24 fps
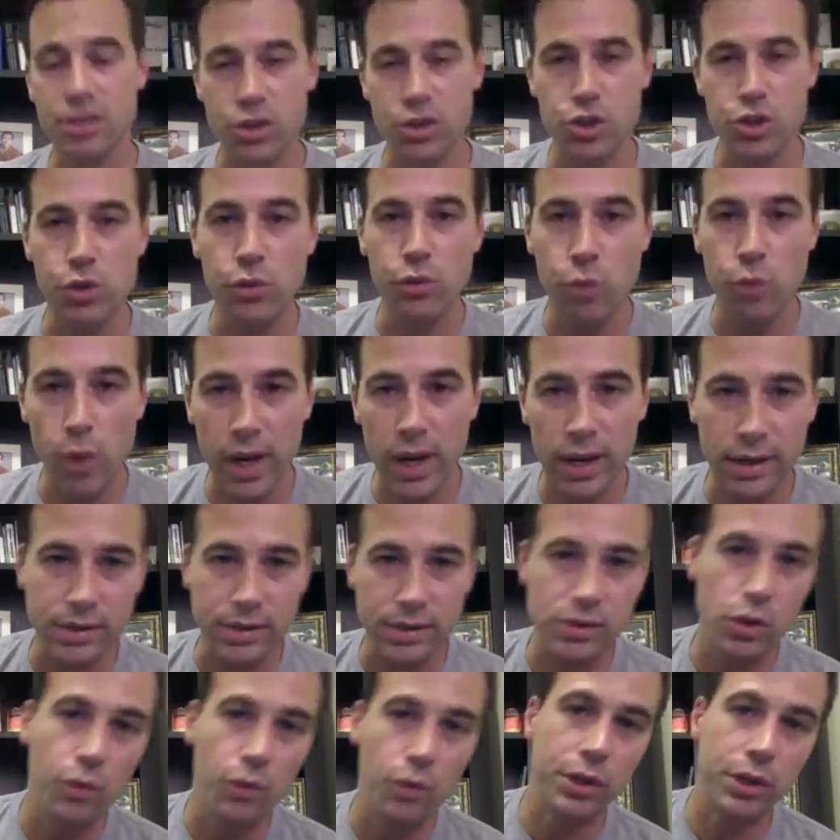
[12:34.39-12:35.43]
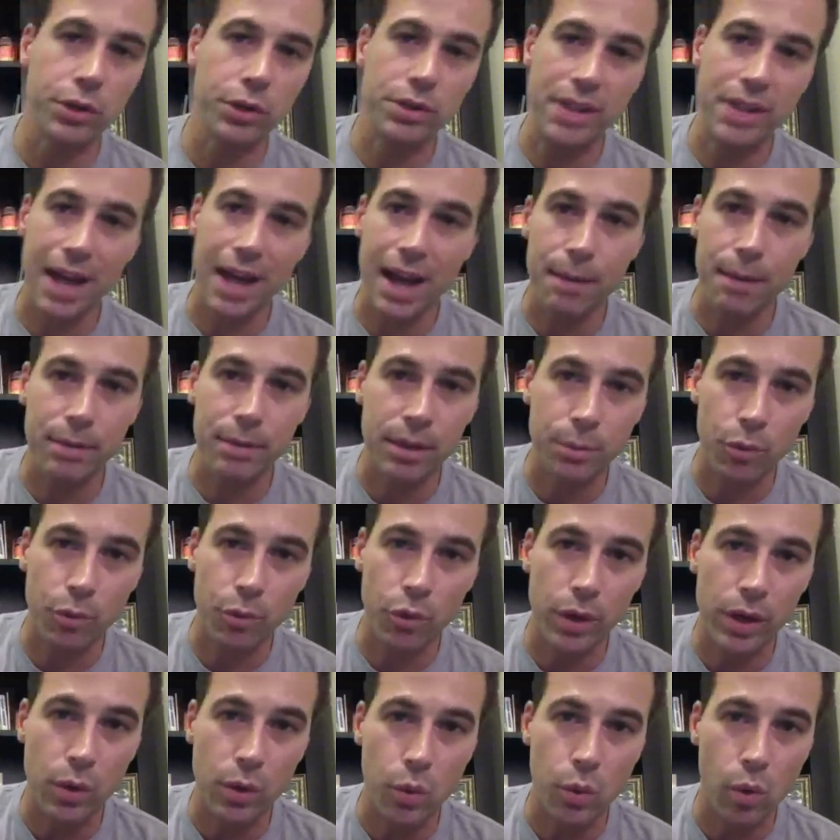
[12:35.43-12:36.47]
that you've witnessed over your time in the
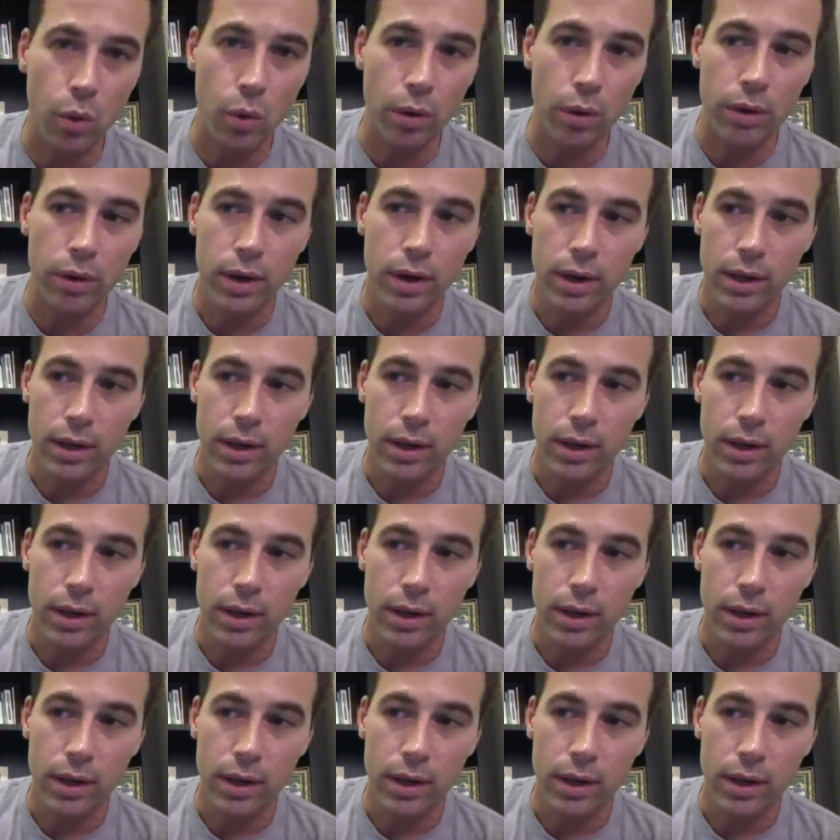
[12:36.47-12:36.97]
Marine Corps